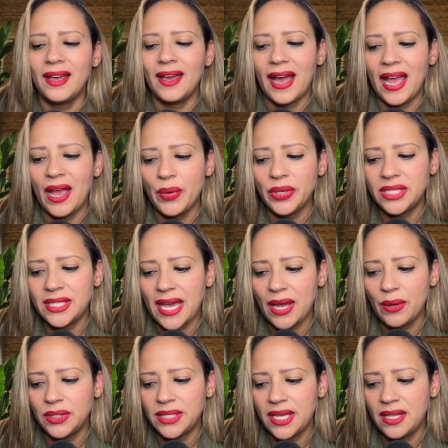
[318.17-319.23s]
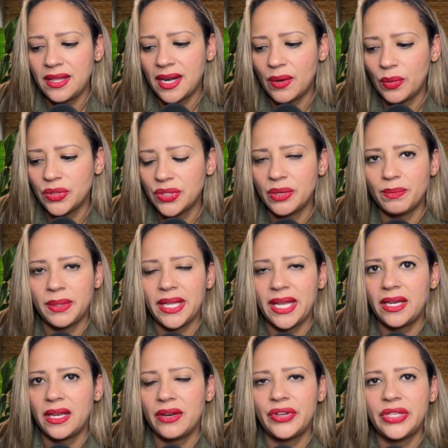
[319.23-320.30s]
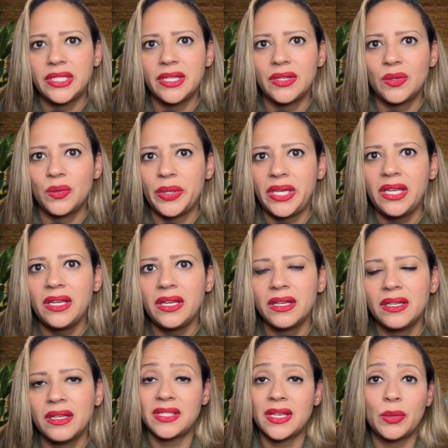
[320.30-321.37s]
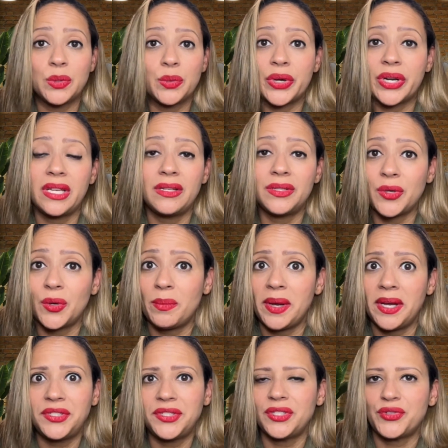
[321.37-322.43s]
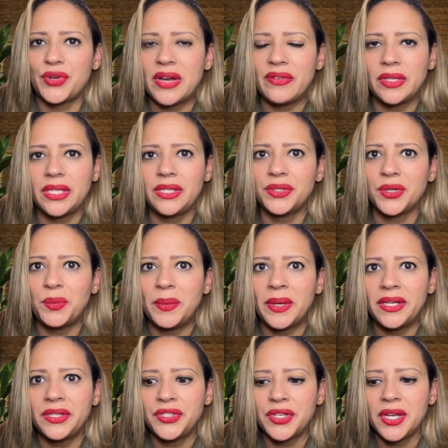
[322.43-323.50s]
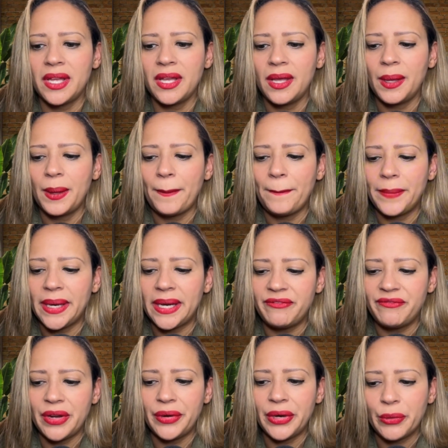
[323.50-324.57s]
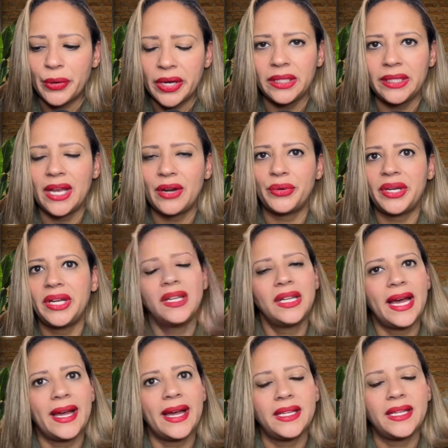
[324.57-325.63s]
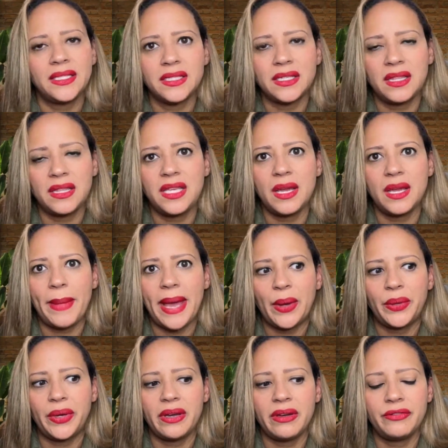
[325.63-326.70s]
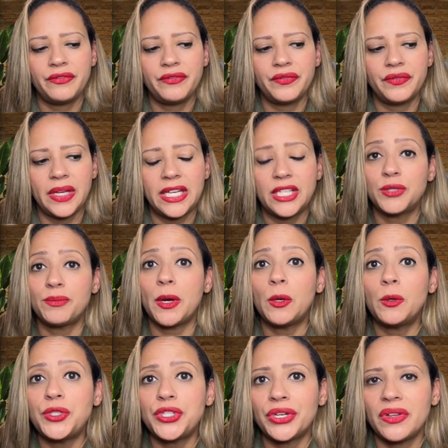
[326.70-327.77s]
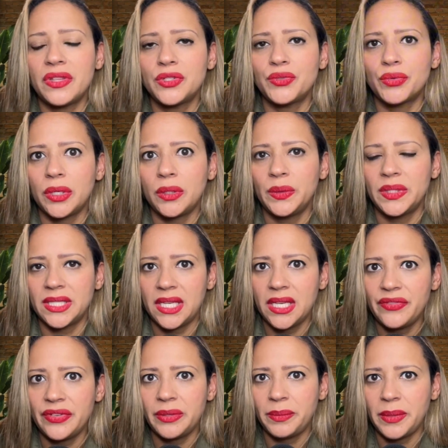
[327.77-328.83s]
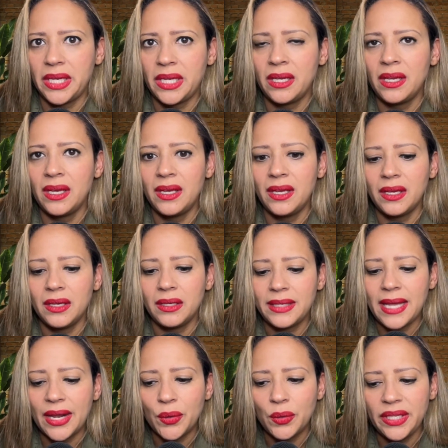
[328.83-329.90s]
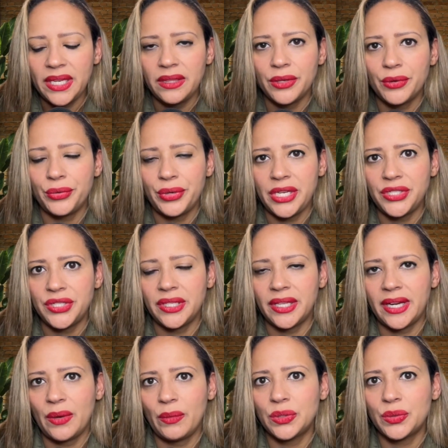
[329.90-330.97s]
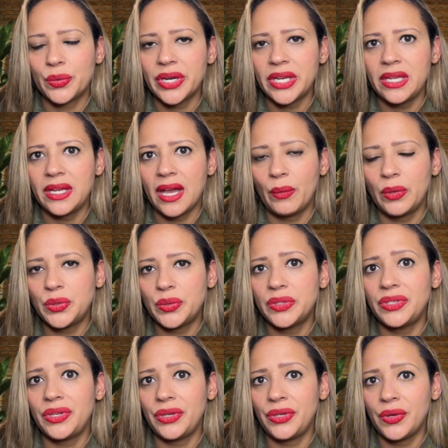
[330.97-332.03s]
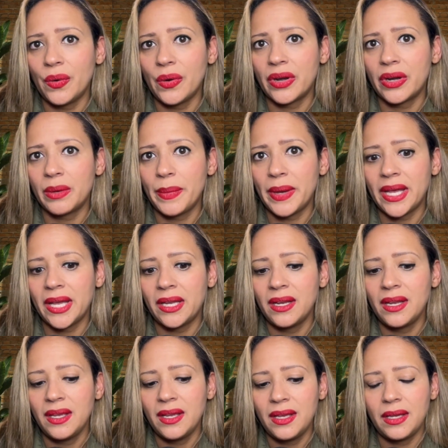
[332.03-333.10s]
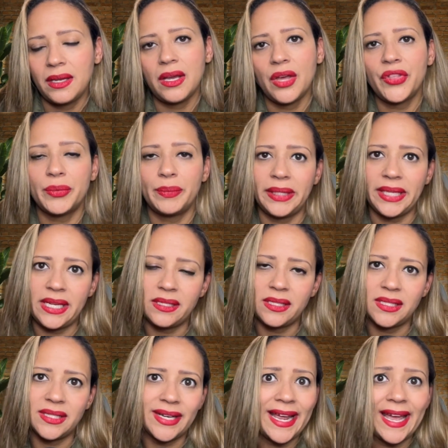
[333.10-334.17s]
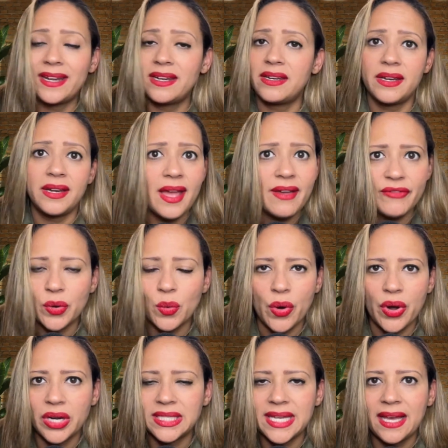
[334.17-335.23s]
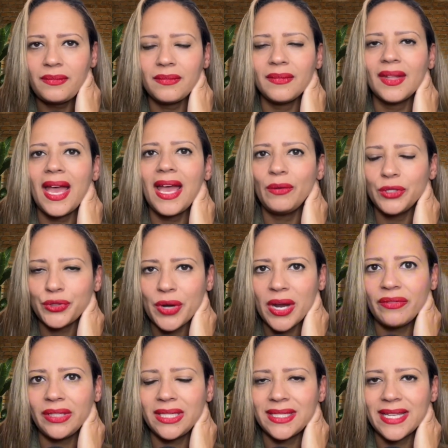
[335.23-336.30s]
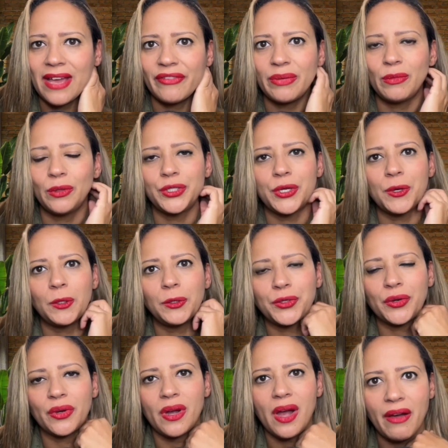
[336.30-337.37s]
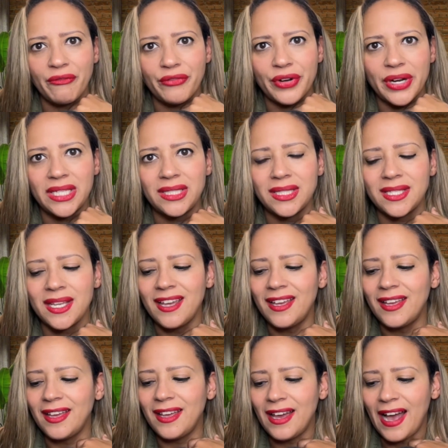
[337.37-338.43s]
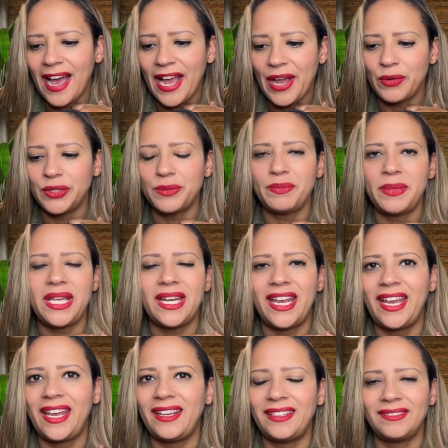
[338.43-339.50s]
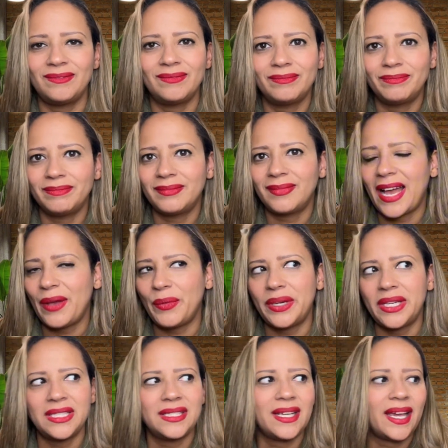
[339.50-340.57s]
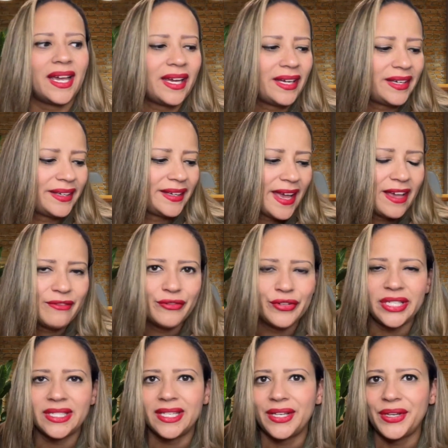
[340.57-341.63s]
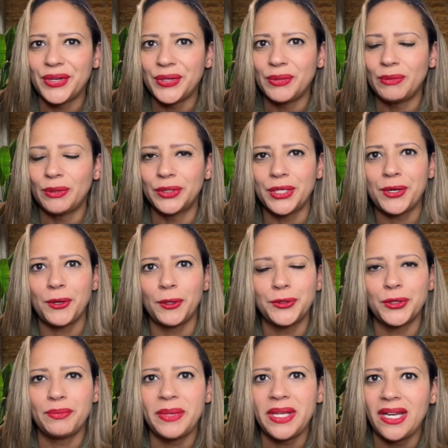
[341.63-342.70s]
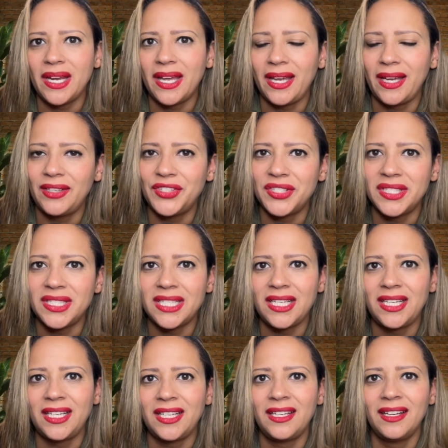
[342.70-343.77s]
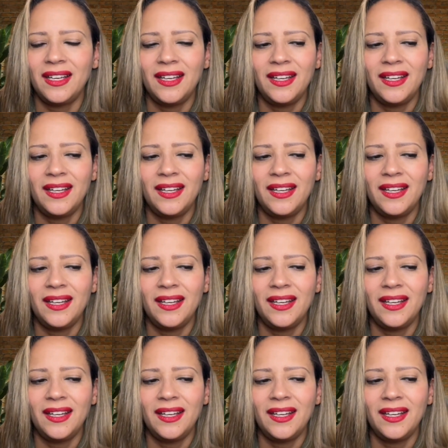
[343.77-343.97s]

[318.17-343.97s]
I would say that I was on a plane every single week. I was working so much and traveling so much. But very quickly, I realized the amount of exposure this role was giving me, not only in the region that I was working at, which was New York, but in other places that I had never worked at. I was traveling to every multicultural conference. I was meeting, I want to say, every single multicultural media agency,